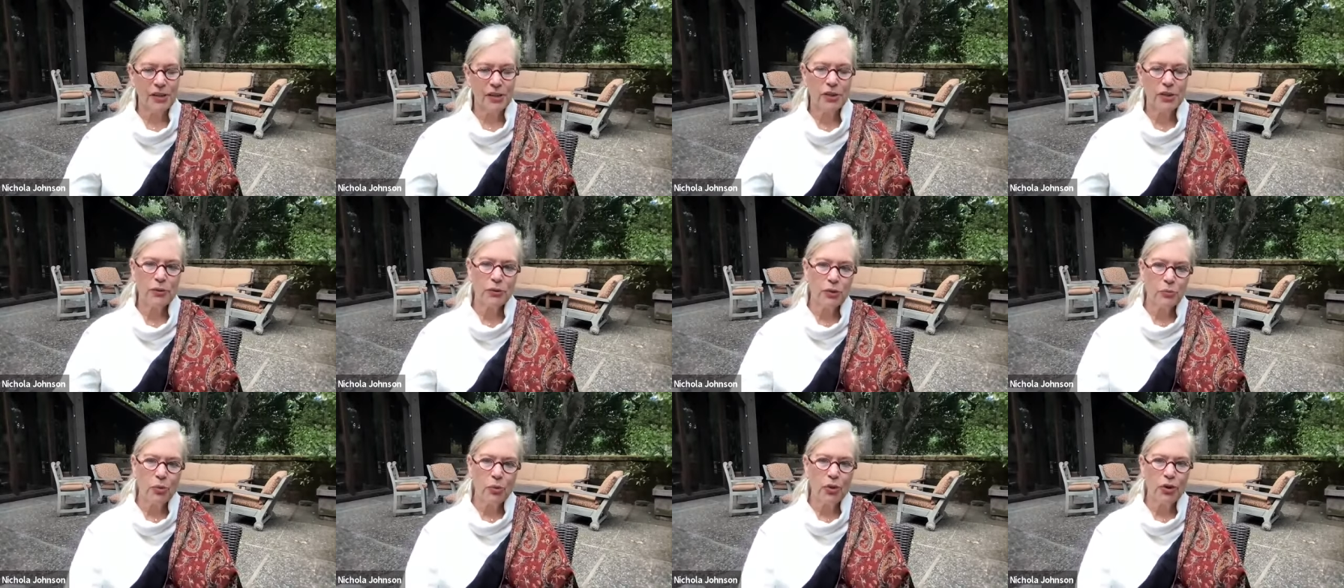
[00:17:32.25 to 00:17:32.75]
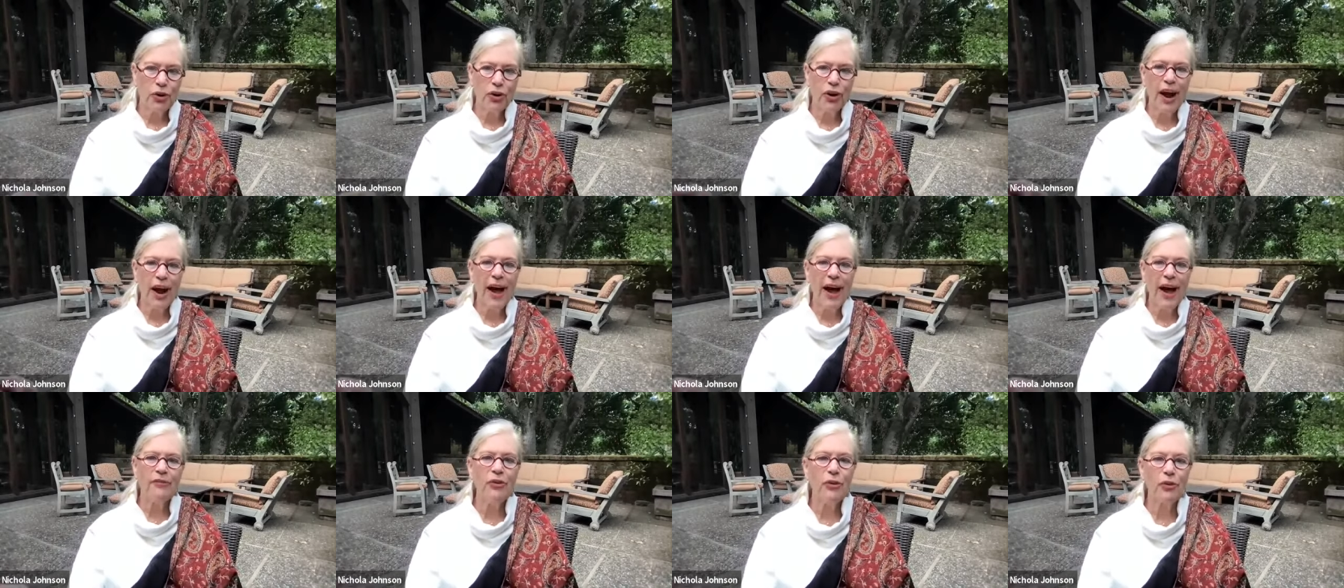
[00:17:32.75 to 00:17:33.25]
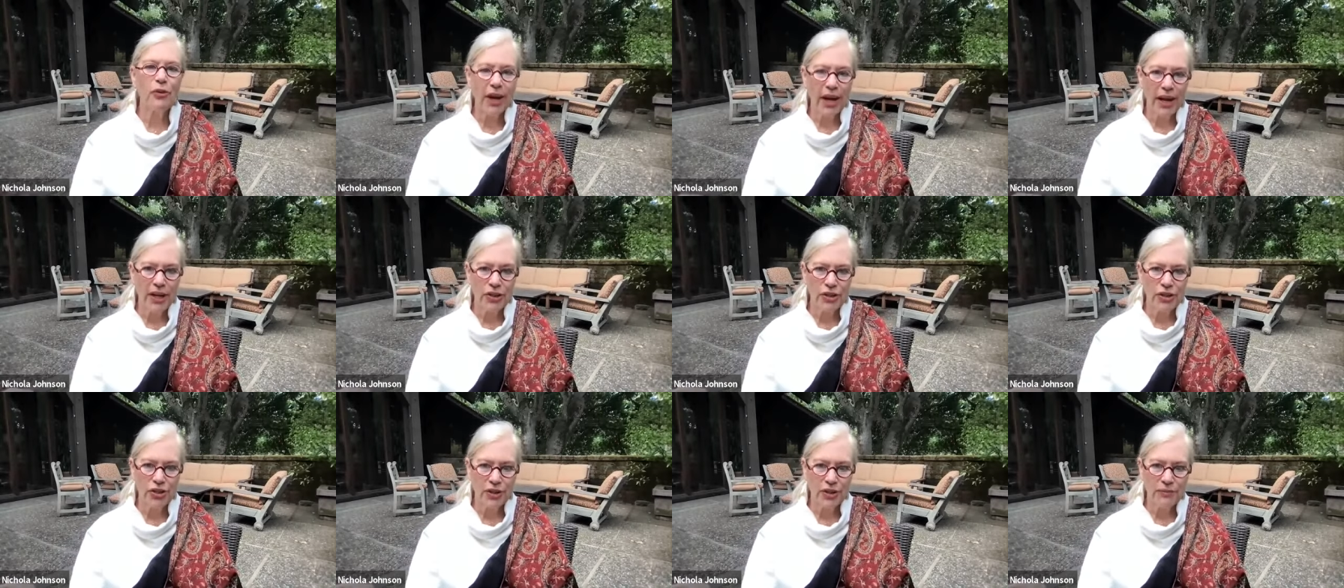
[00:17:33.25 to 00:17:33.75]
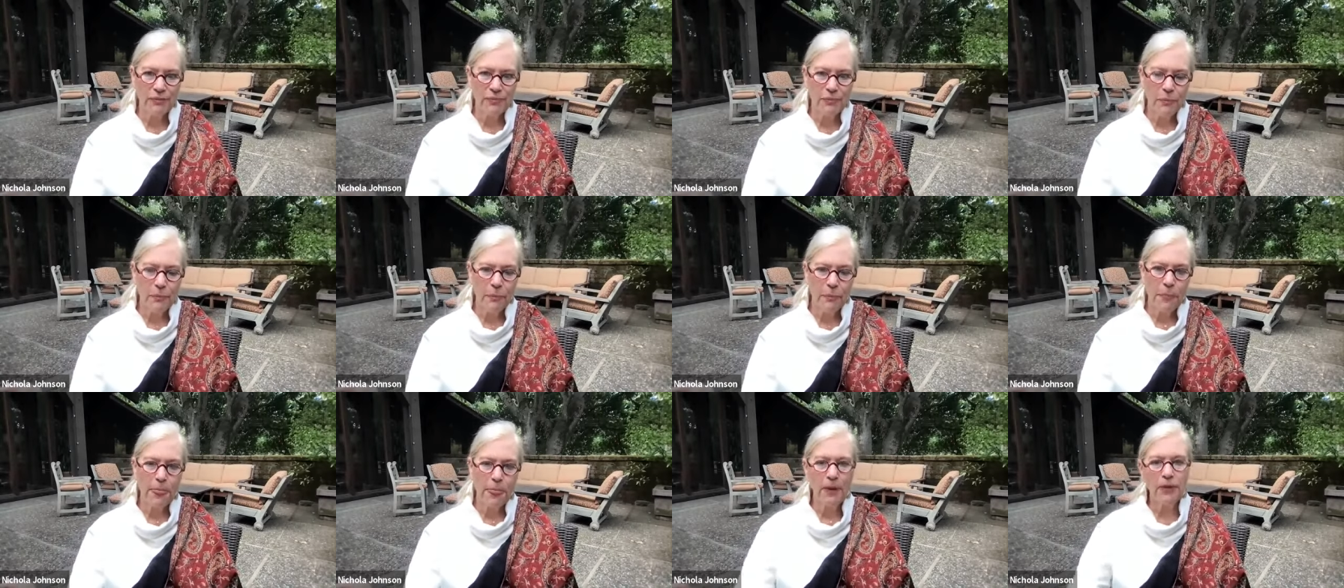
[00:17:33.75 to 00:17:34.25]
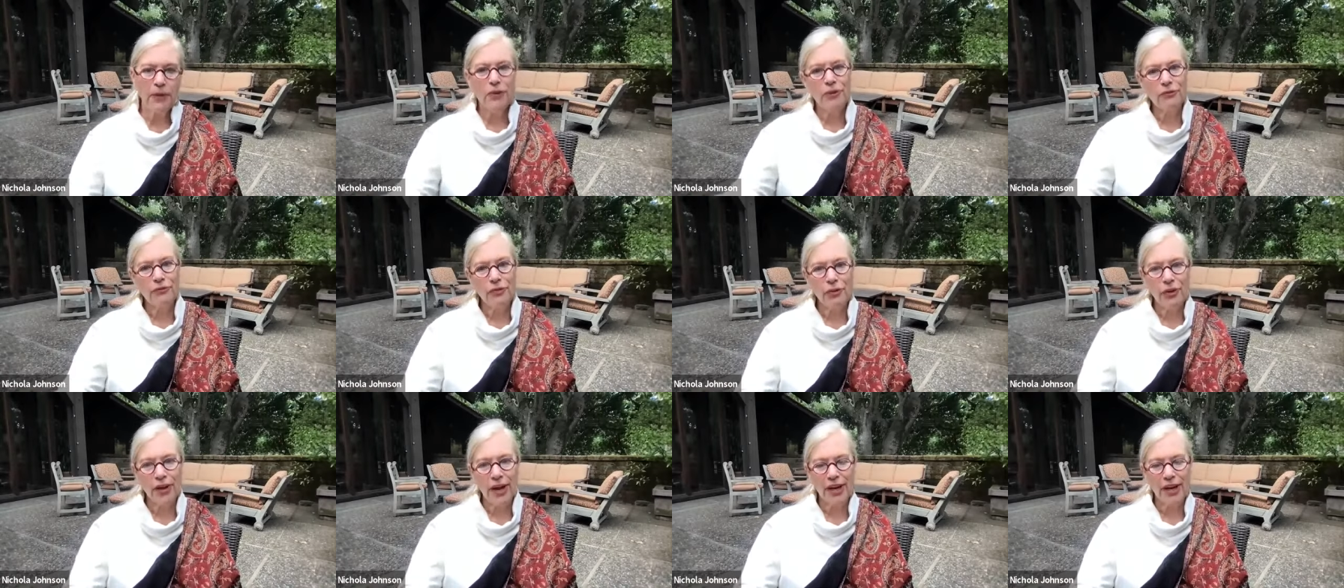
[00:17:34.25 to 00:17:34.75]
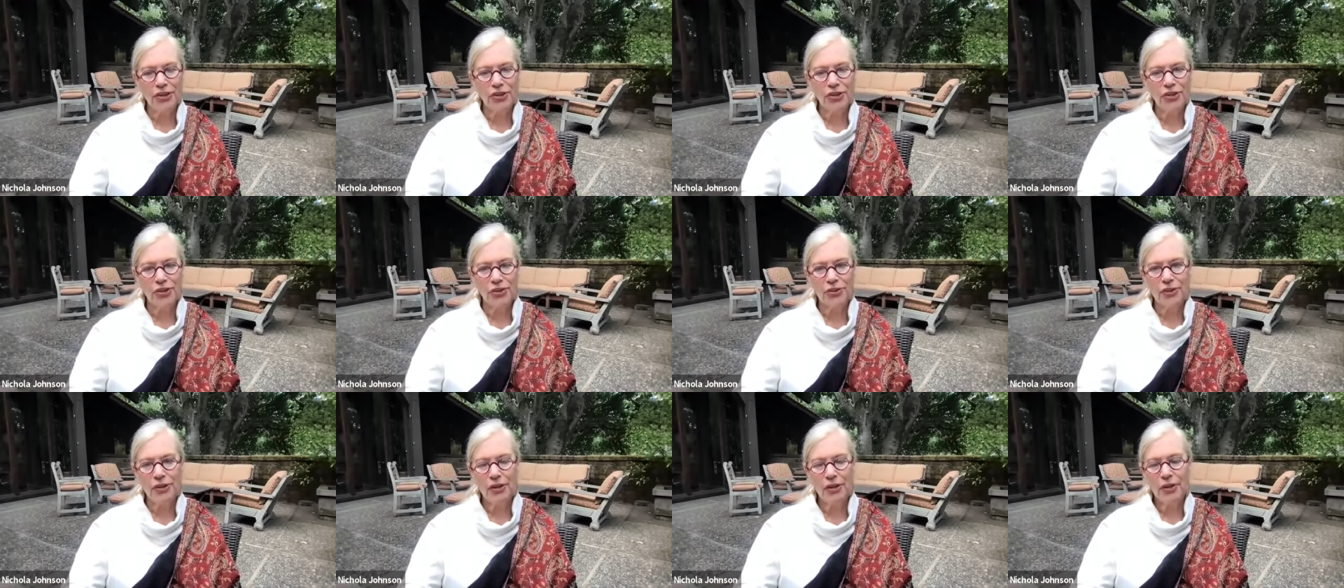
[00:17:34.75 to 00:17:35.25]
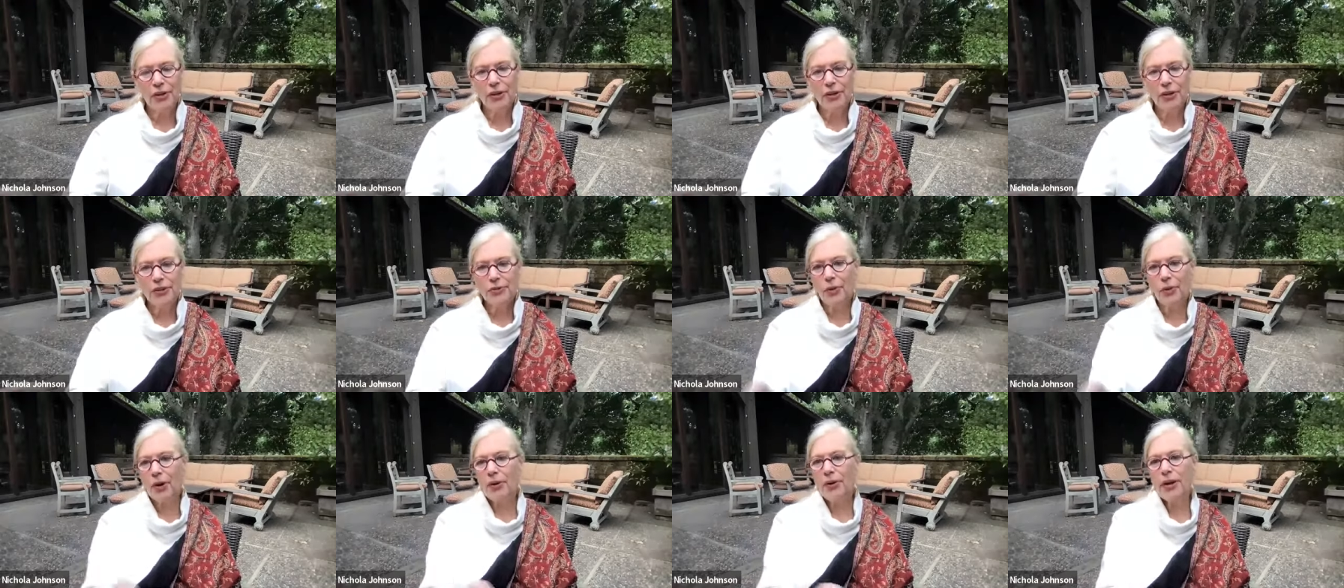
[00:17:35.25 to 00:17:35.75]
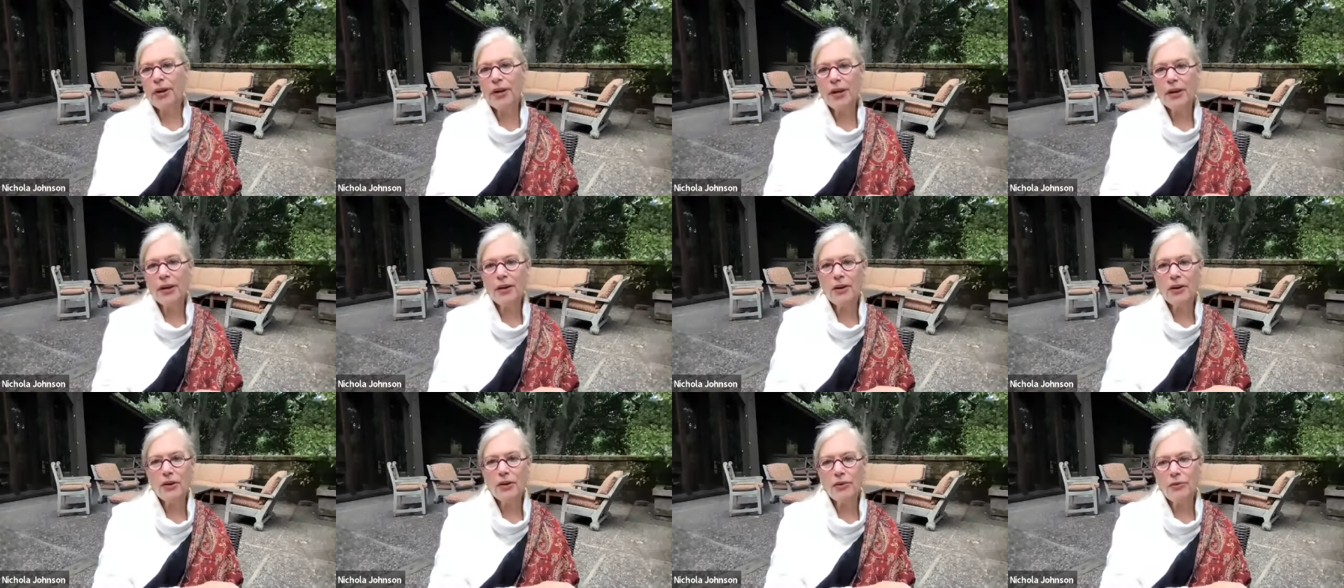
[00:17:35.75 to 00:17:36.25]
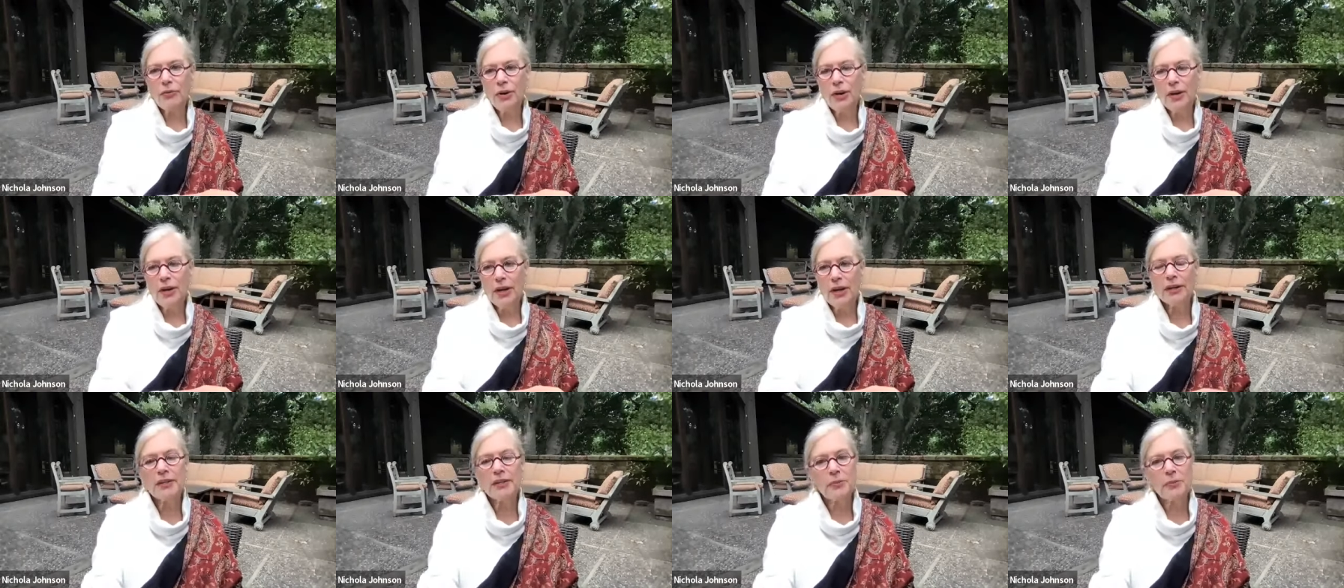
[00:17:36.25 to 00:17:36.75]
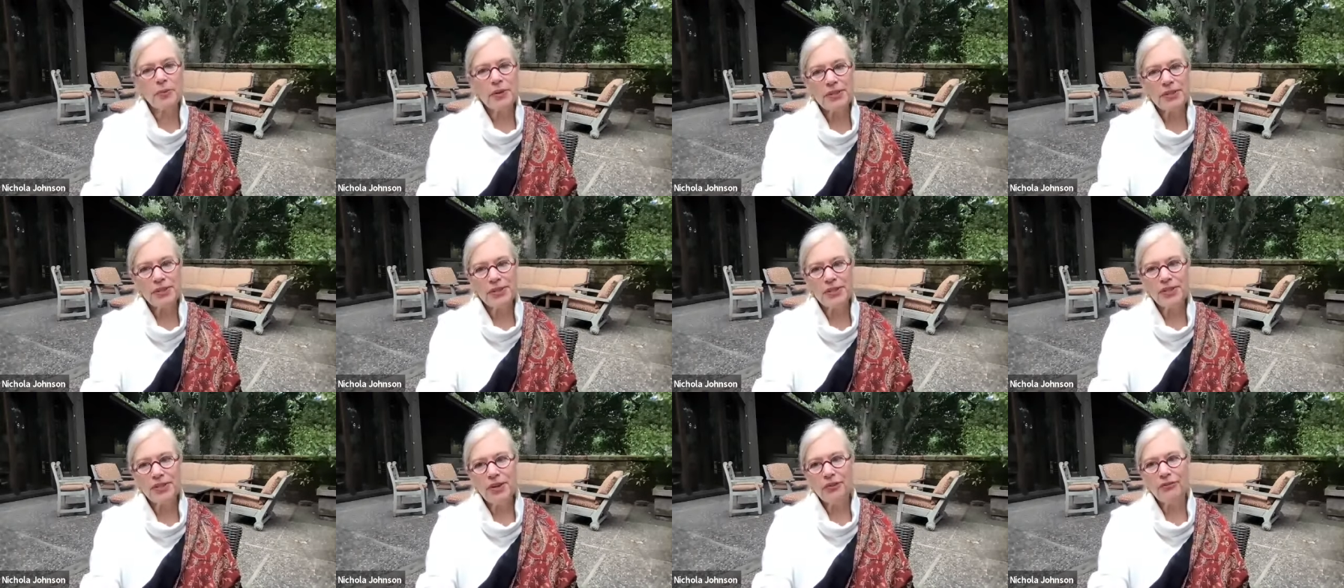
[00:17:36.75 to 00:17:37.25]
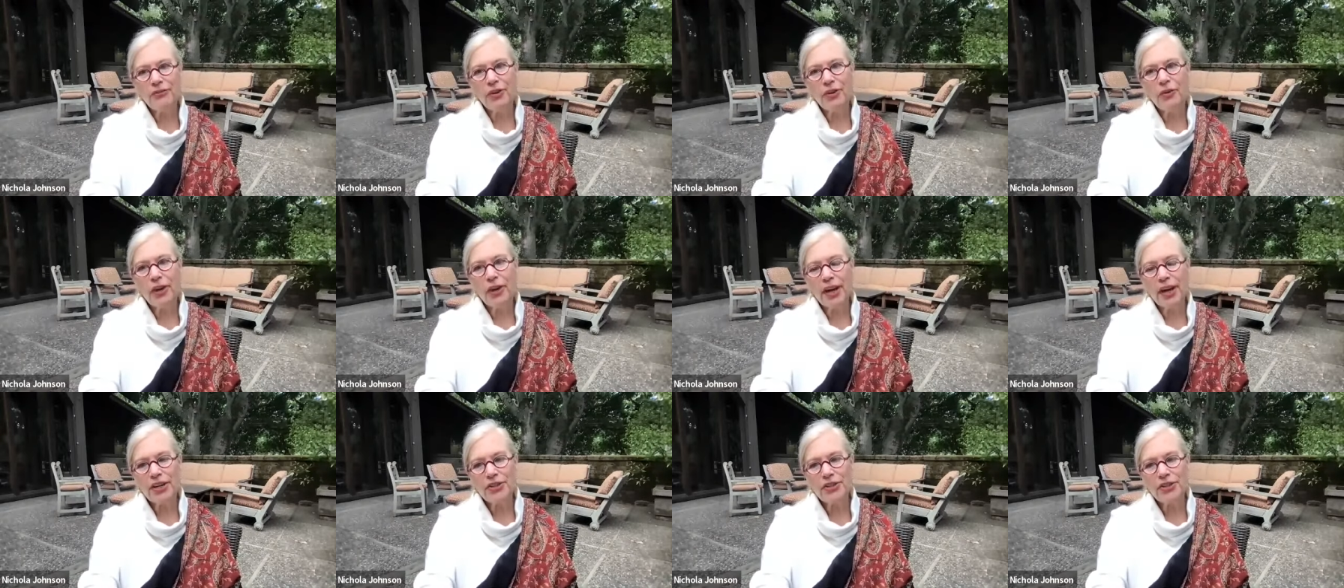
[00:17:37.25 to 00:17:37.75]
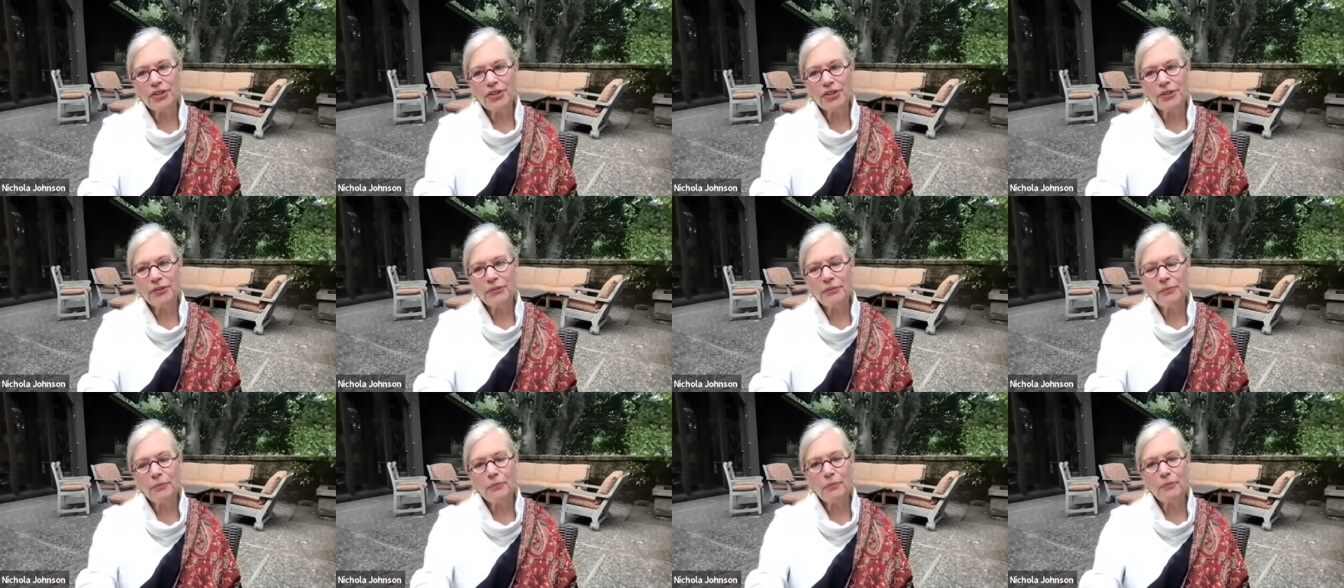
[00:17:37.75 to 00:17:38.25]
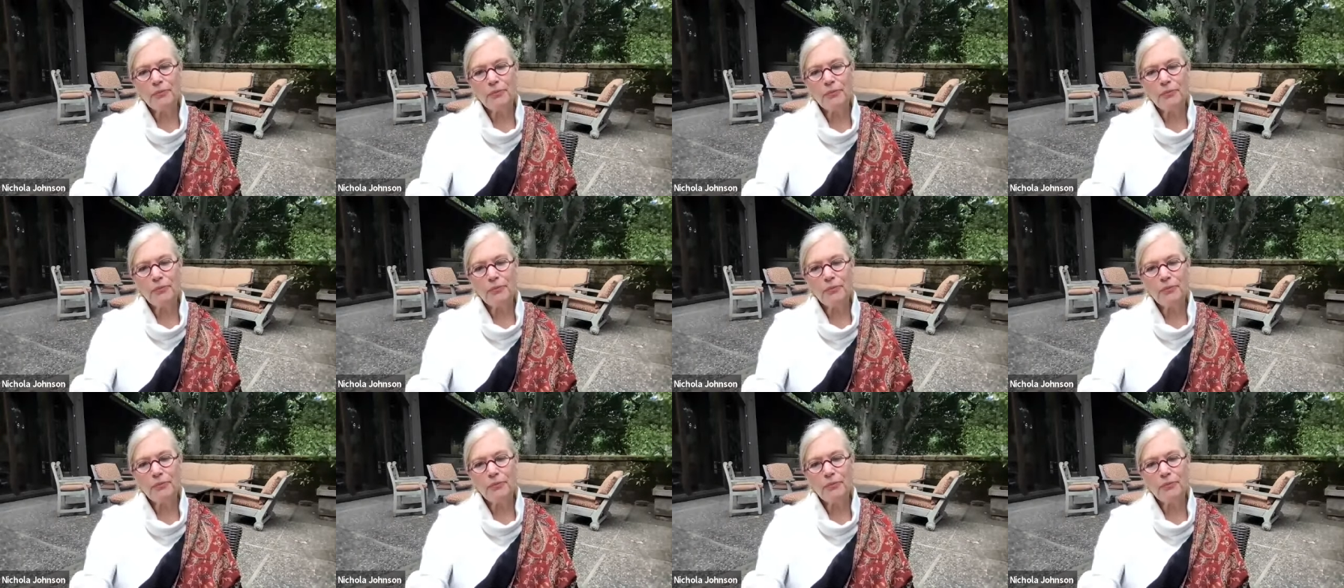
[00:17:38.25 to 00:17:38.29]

So it's more your avocation than your vocation so our ego expresses our vocation,